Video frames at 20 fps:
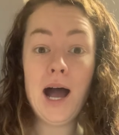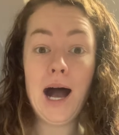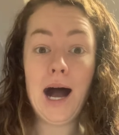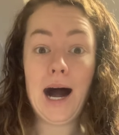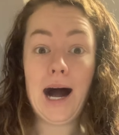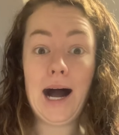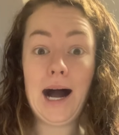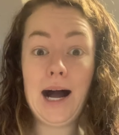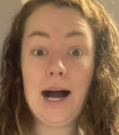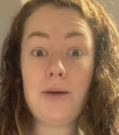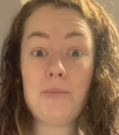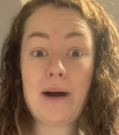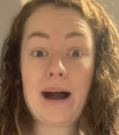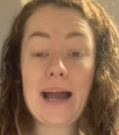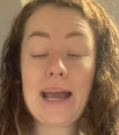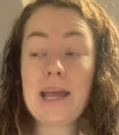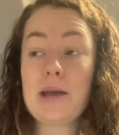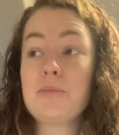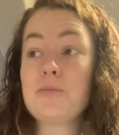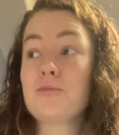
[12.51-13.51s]

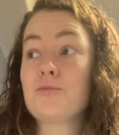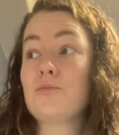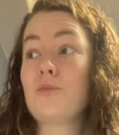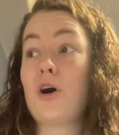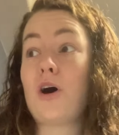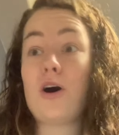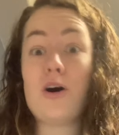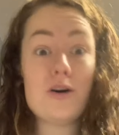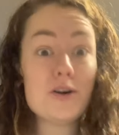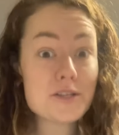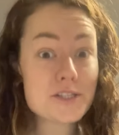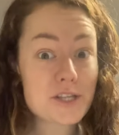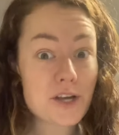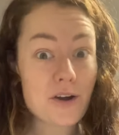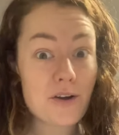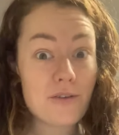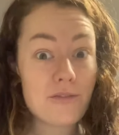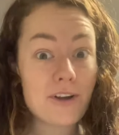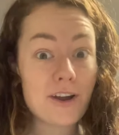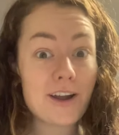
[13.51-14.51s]
I am
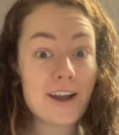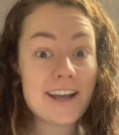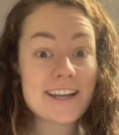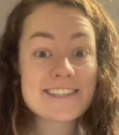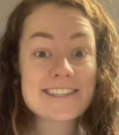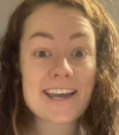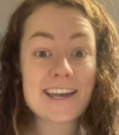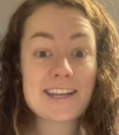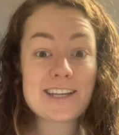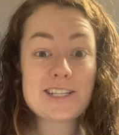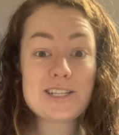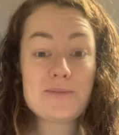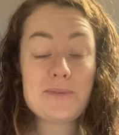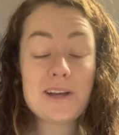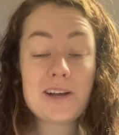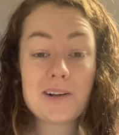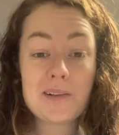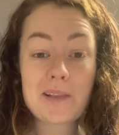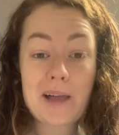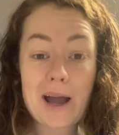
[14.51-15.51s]
also very excited to be
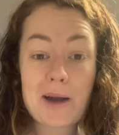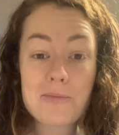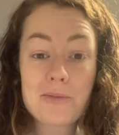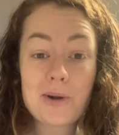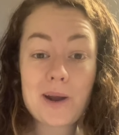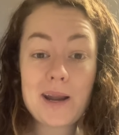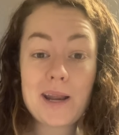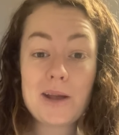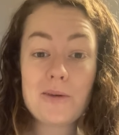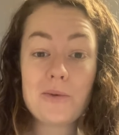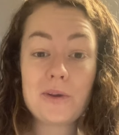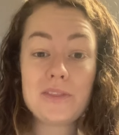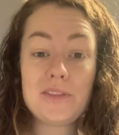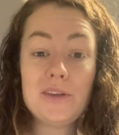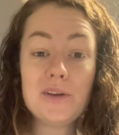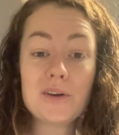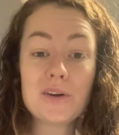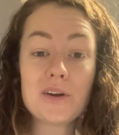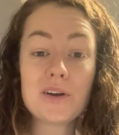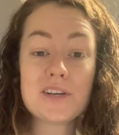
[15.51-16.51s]
collaborating with
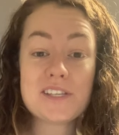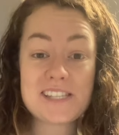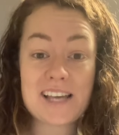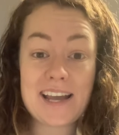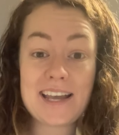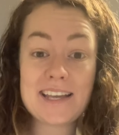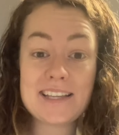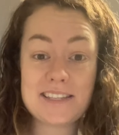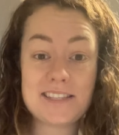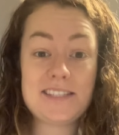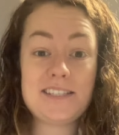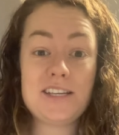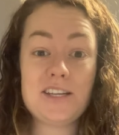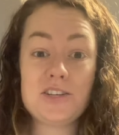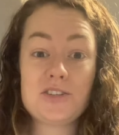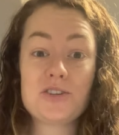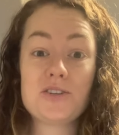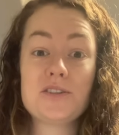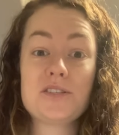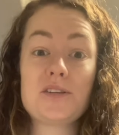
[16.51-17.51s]
your science
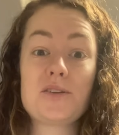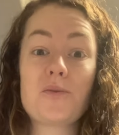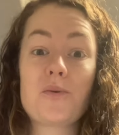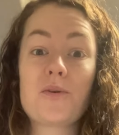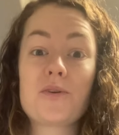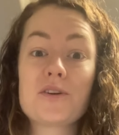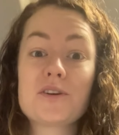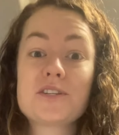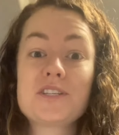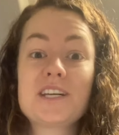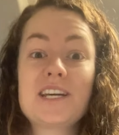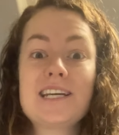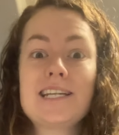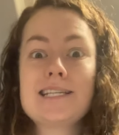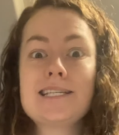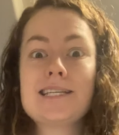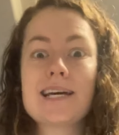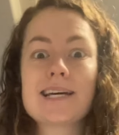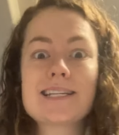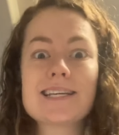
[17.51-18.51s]
teachers in order to
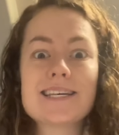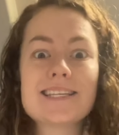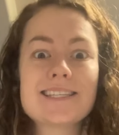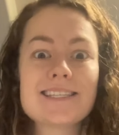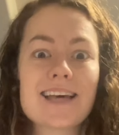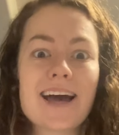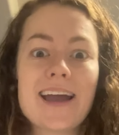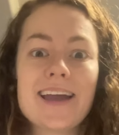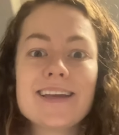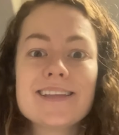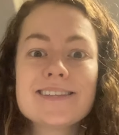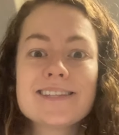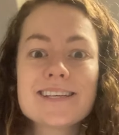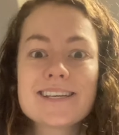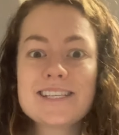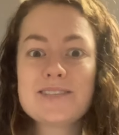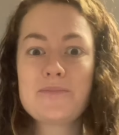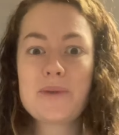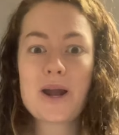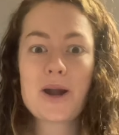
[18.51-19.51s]
conduct a science
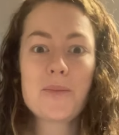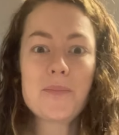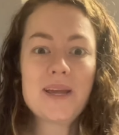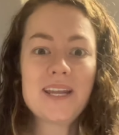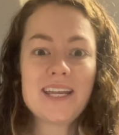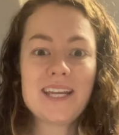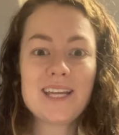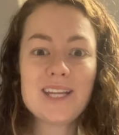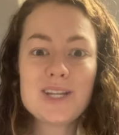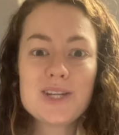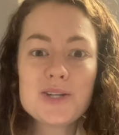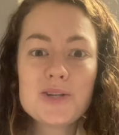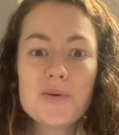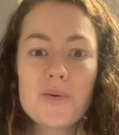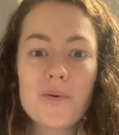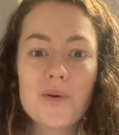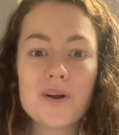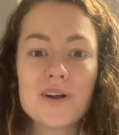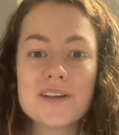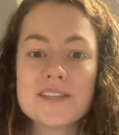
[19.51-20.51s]
experiment
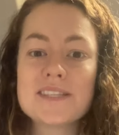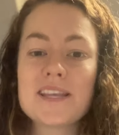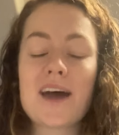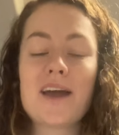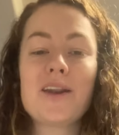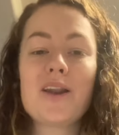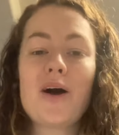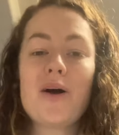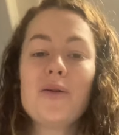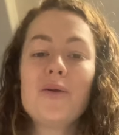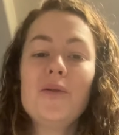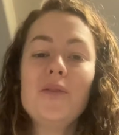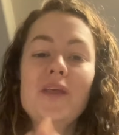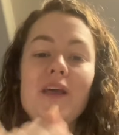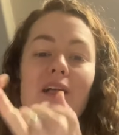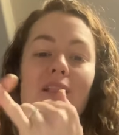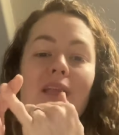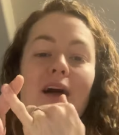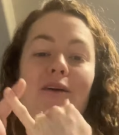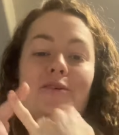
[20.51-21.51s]
indoors that not
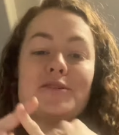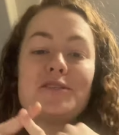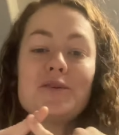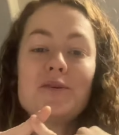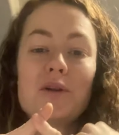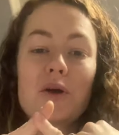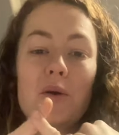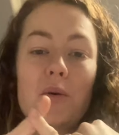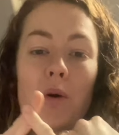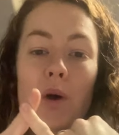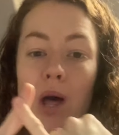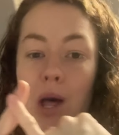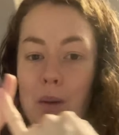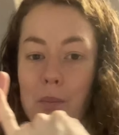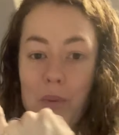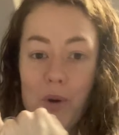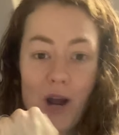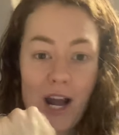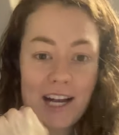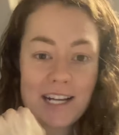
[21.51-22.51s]
only allows you to
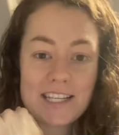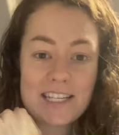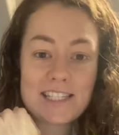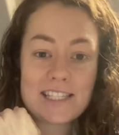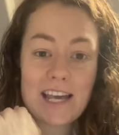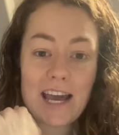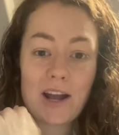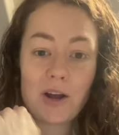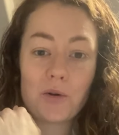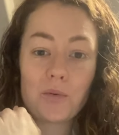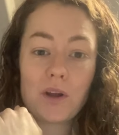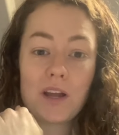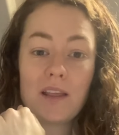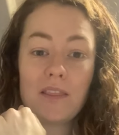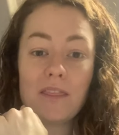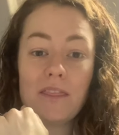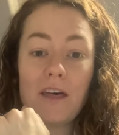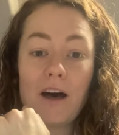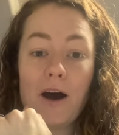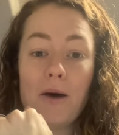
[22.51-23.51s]
practice that
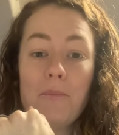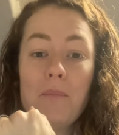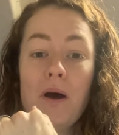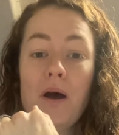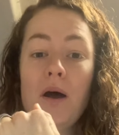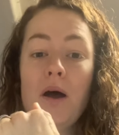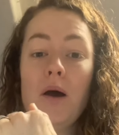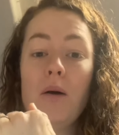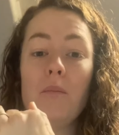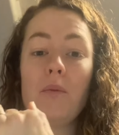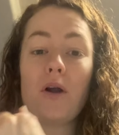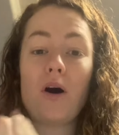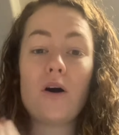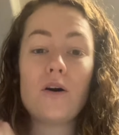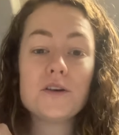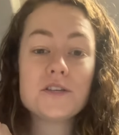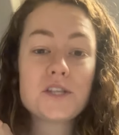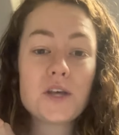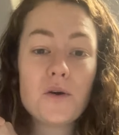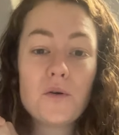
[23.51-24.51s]
green thumb, but
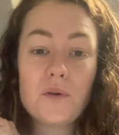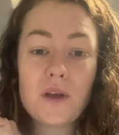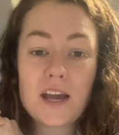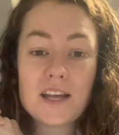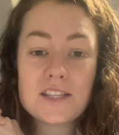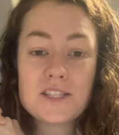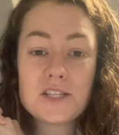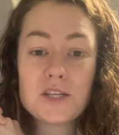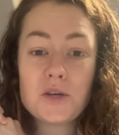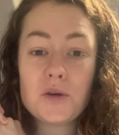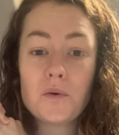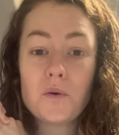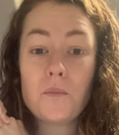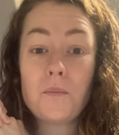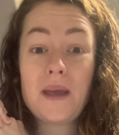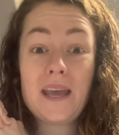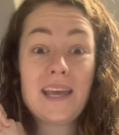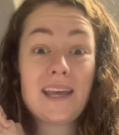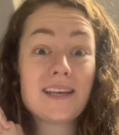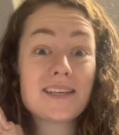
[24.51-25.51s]
also gets you
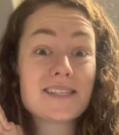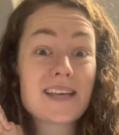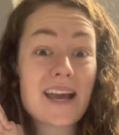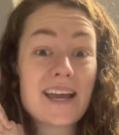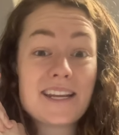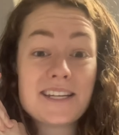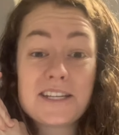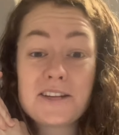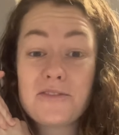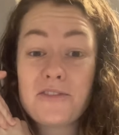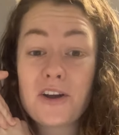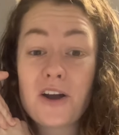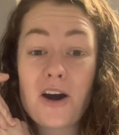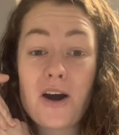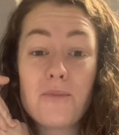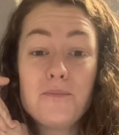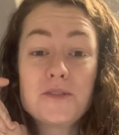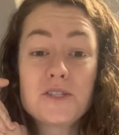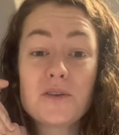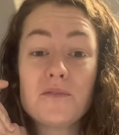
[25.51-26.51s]
making scientific
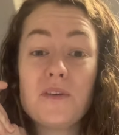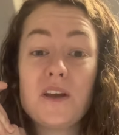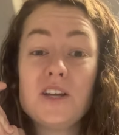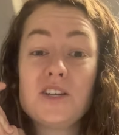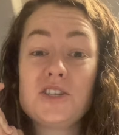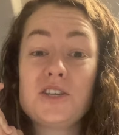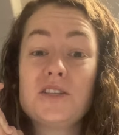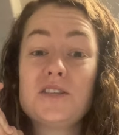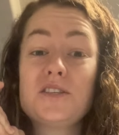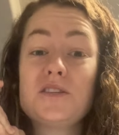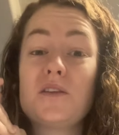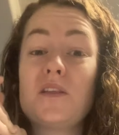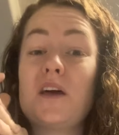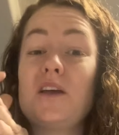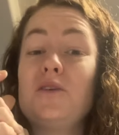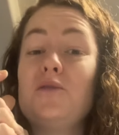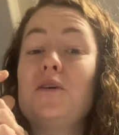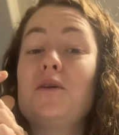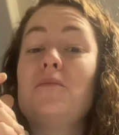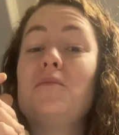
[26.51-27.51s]
observations so
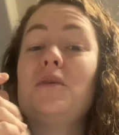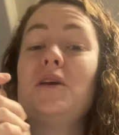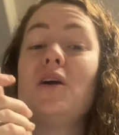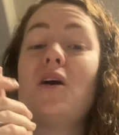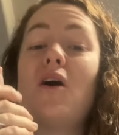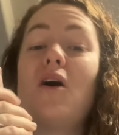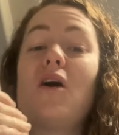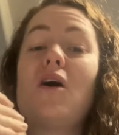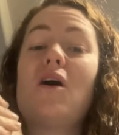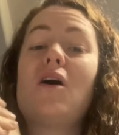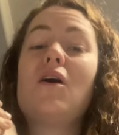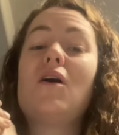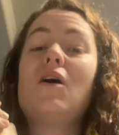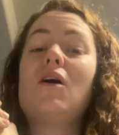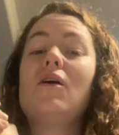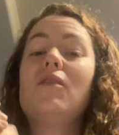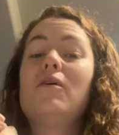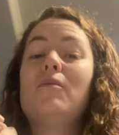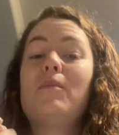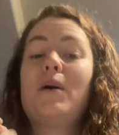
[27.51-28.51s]
that you can be
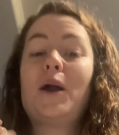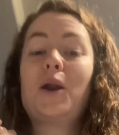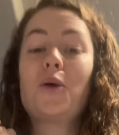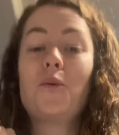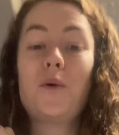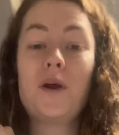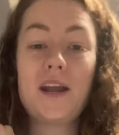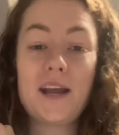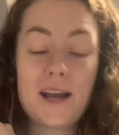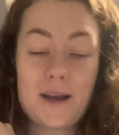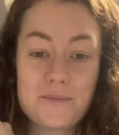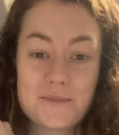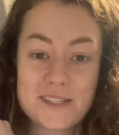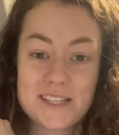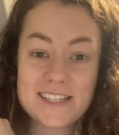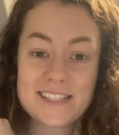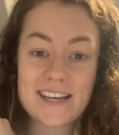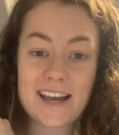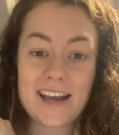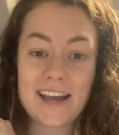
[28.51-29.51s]
all the better when it comes
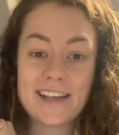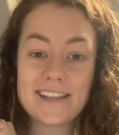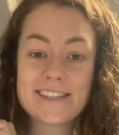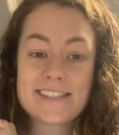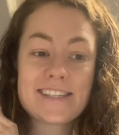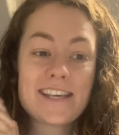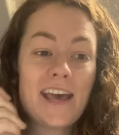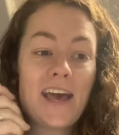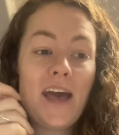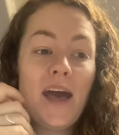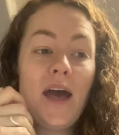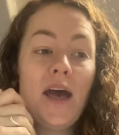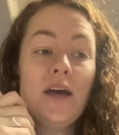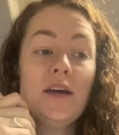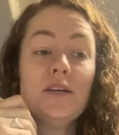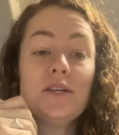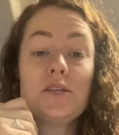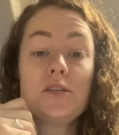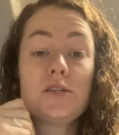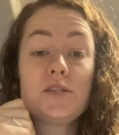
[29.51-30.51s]
to science.
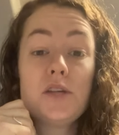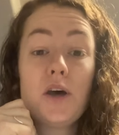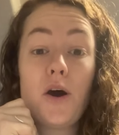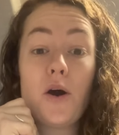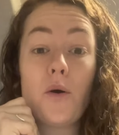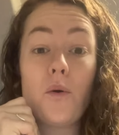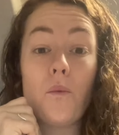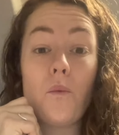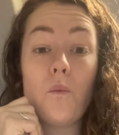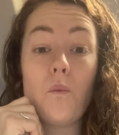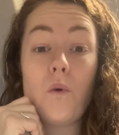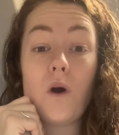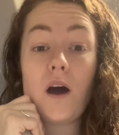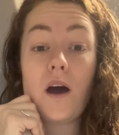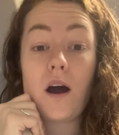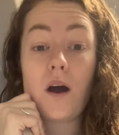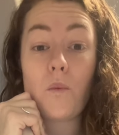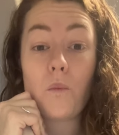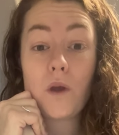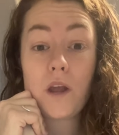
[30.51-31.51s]
So
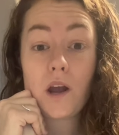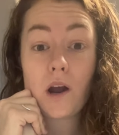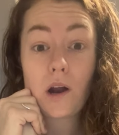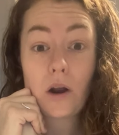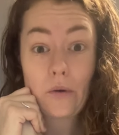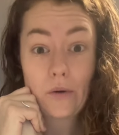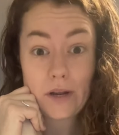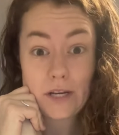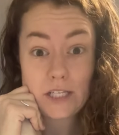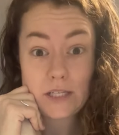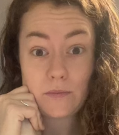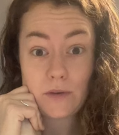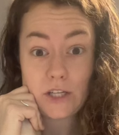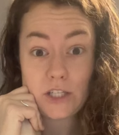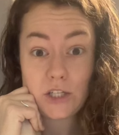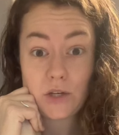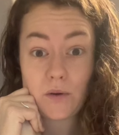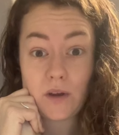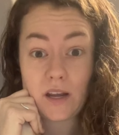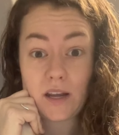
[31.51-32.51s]
what we are going to be
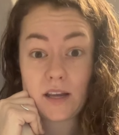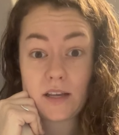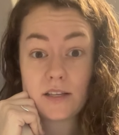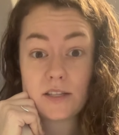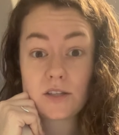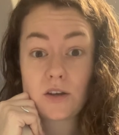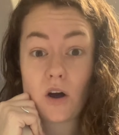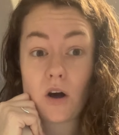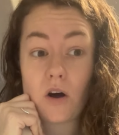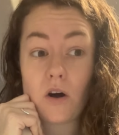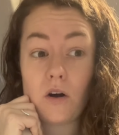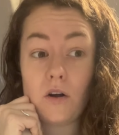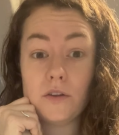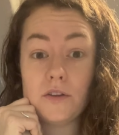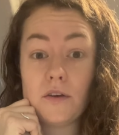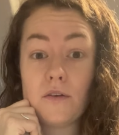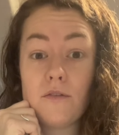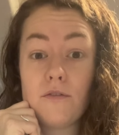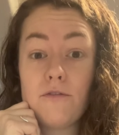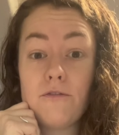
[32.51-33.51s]
doing is
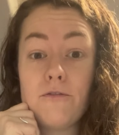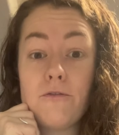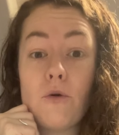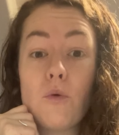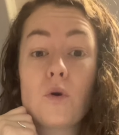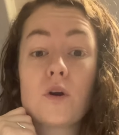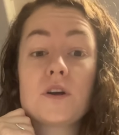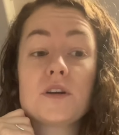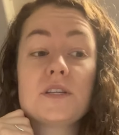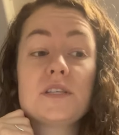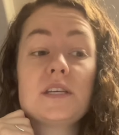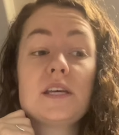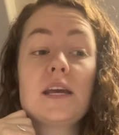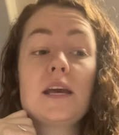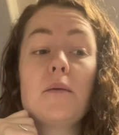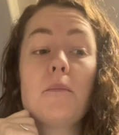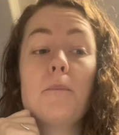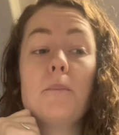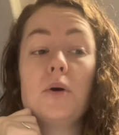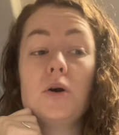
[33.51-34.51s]
called
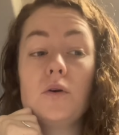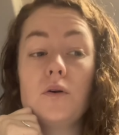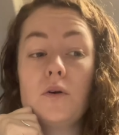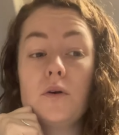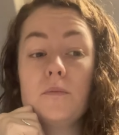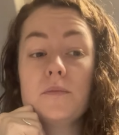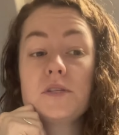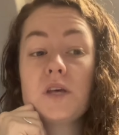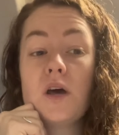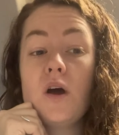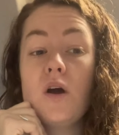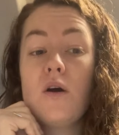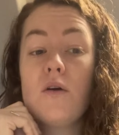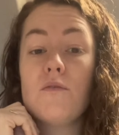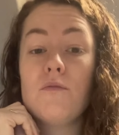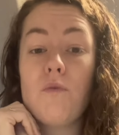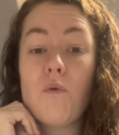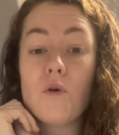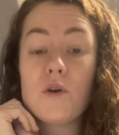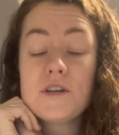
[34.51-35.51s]
forcing bulbs.
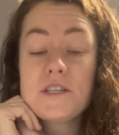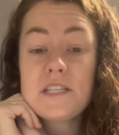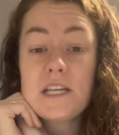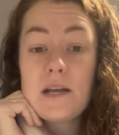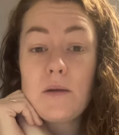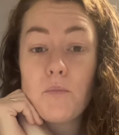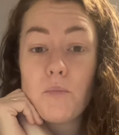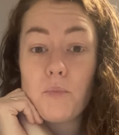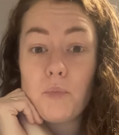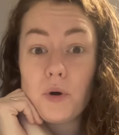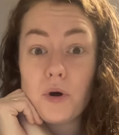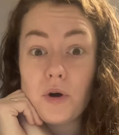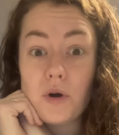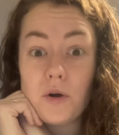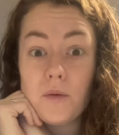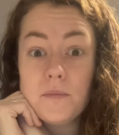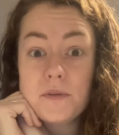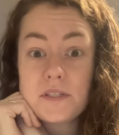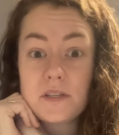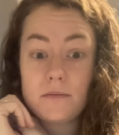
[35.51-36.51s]
Forcing
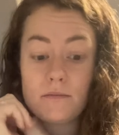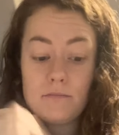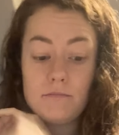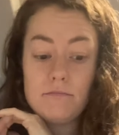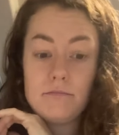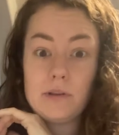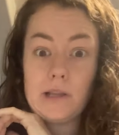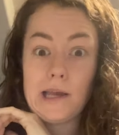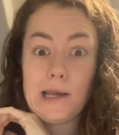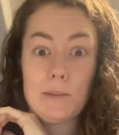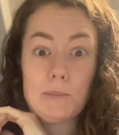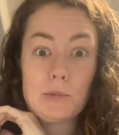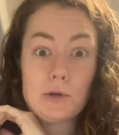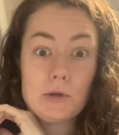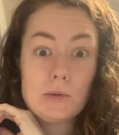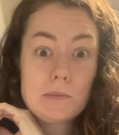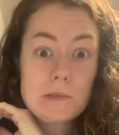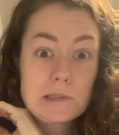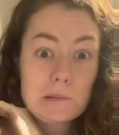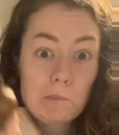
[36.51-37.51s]
bulbs, plant
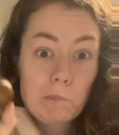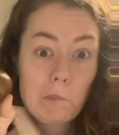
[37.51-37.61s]
bulbs,